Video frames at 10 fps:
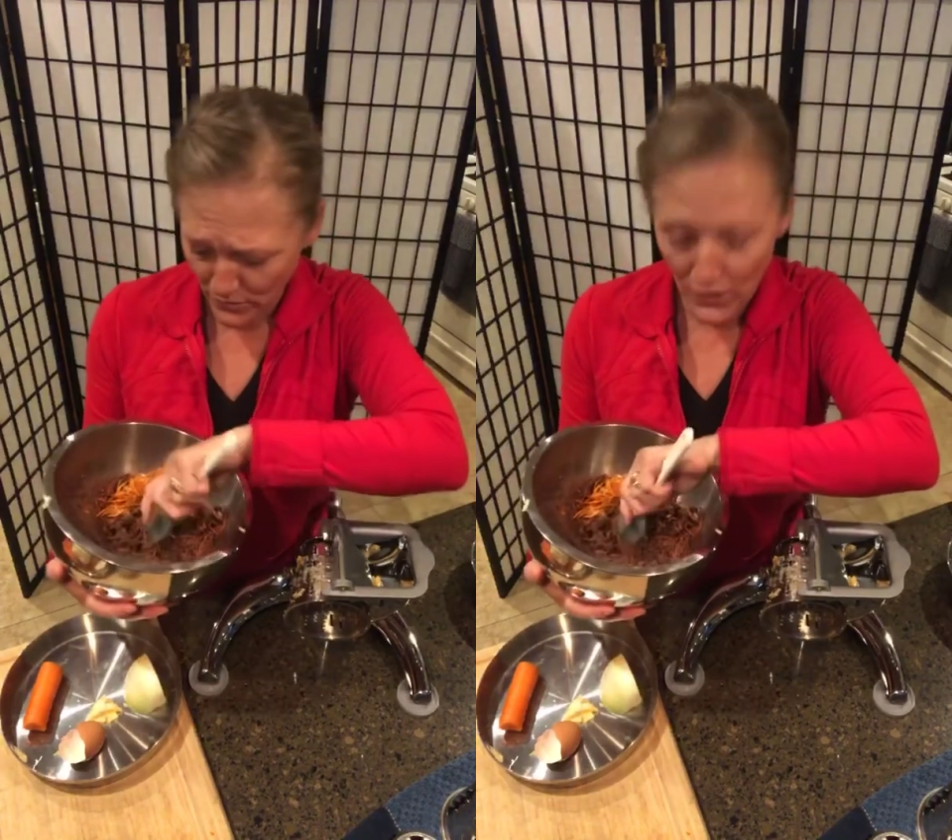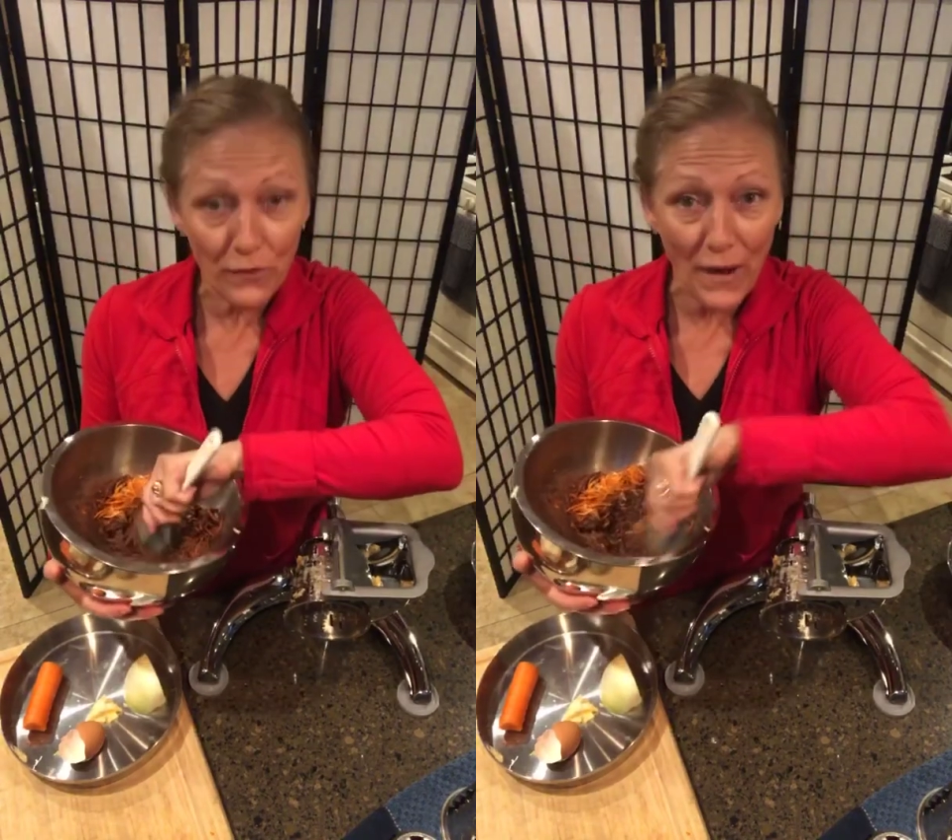
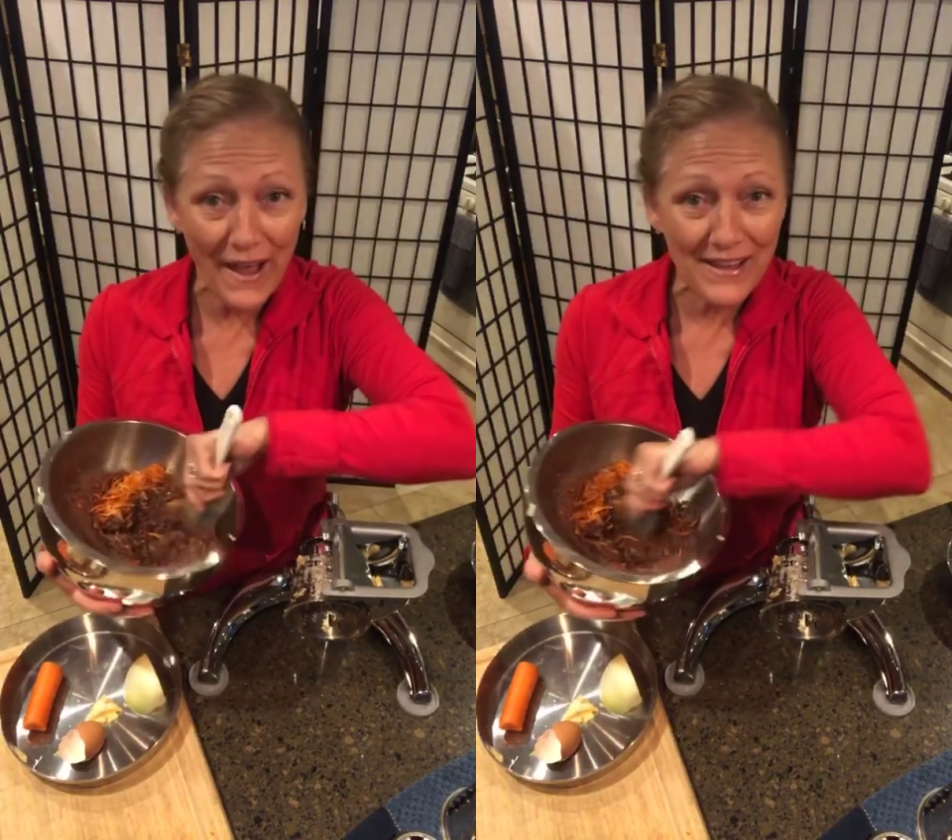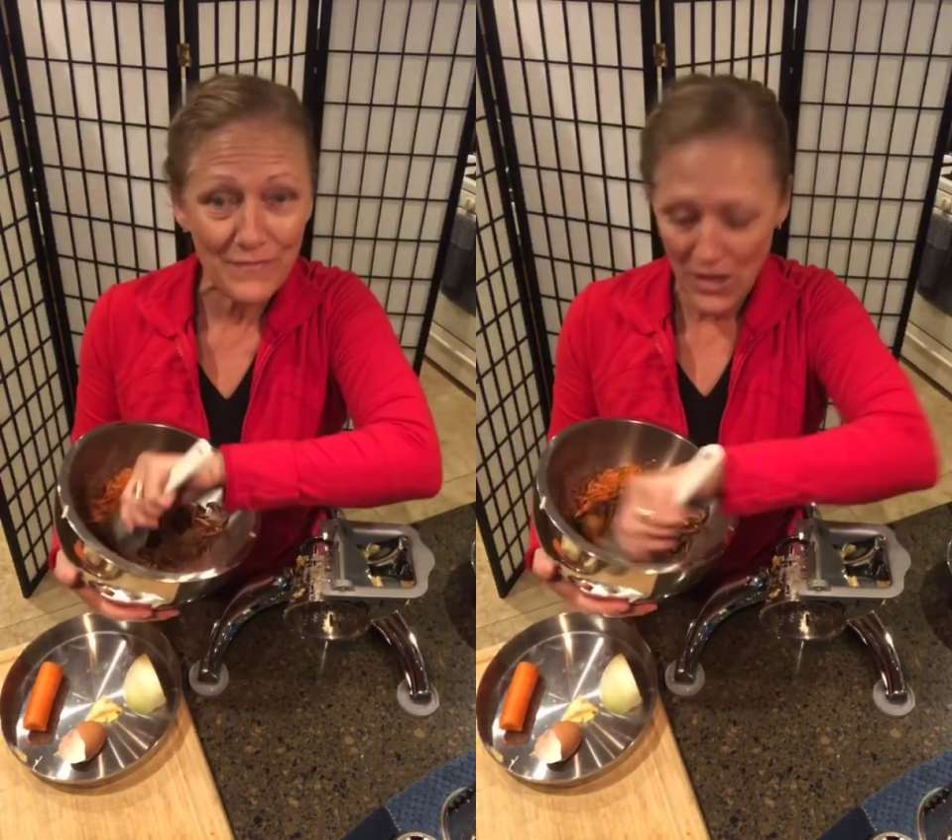You're
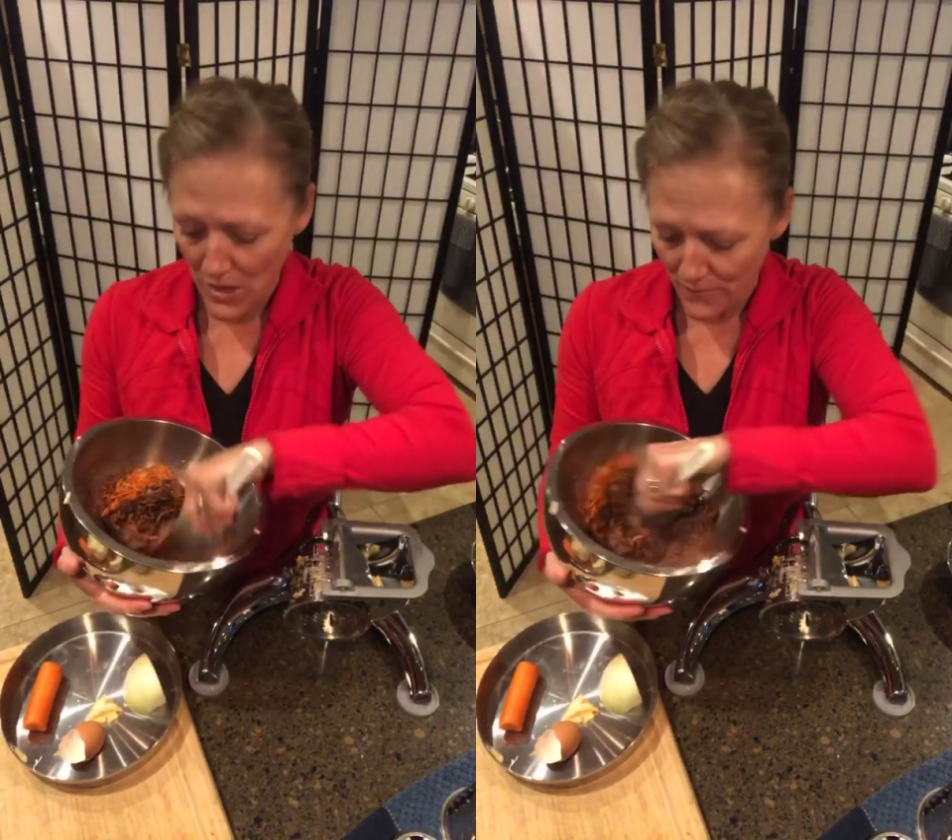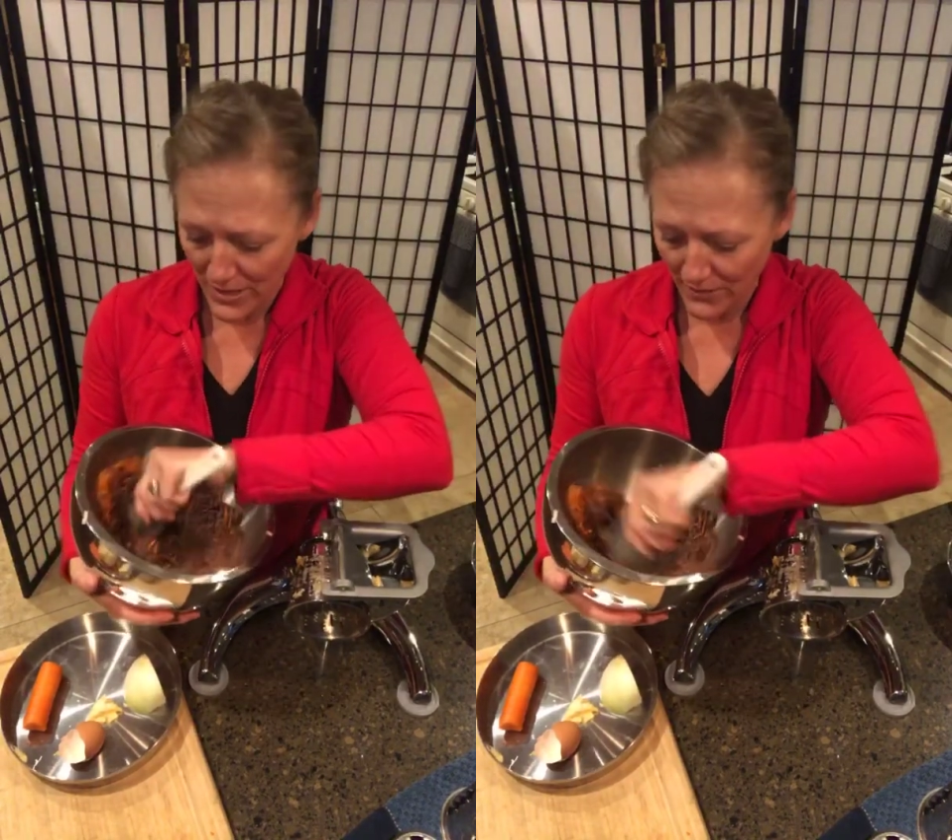right,
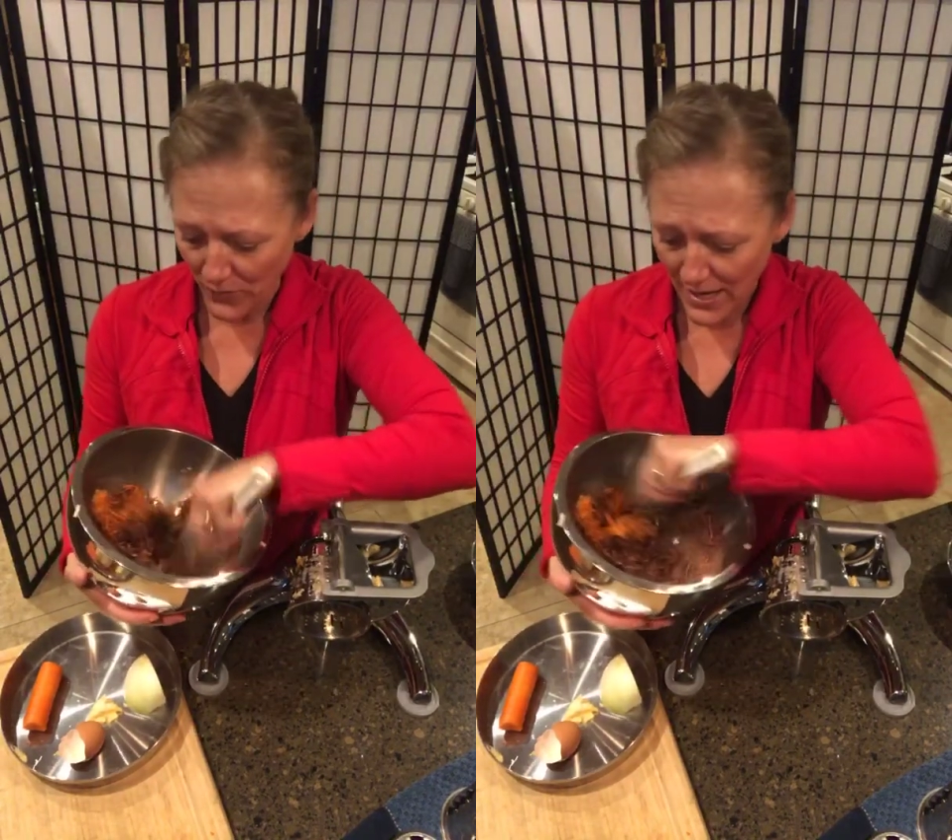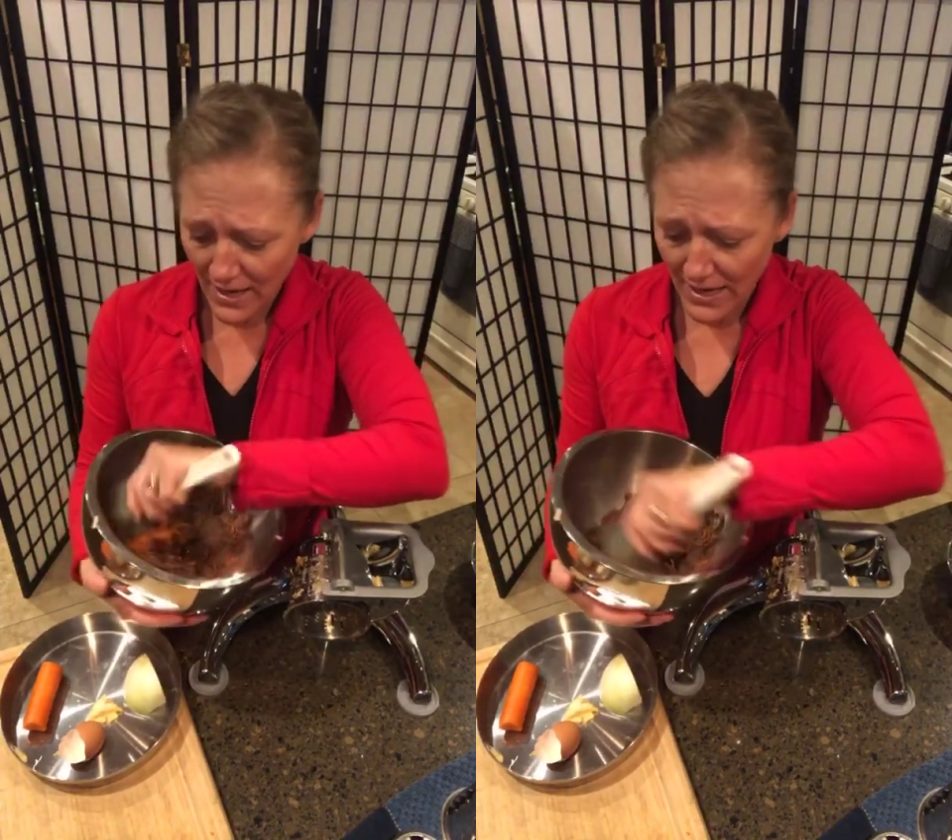but we
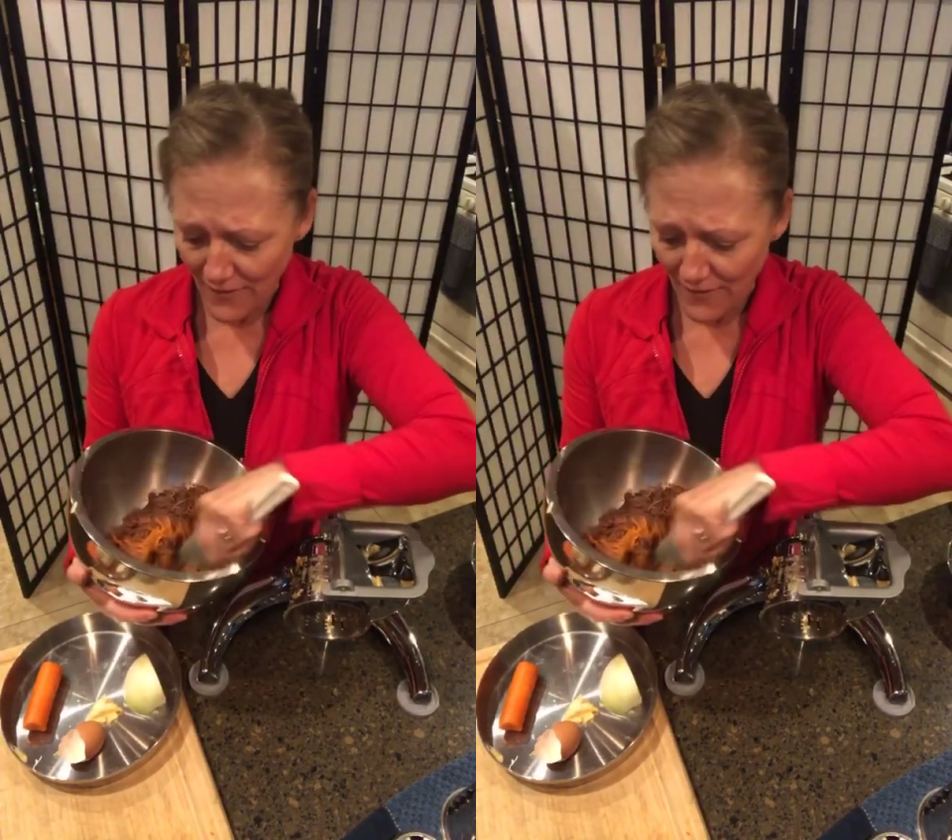can get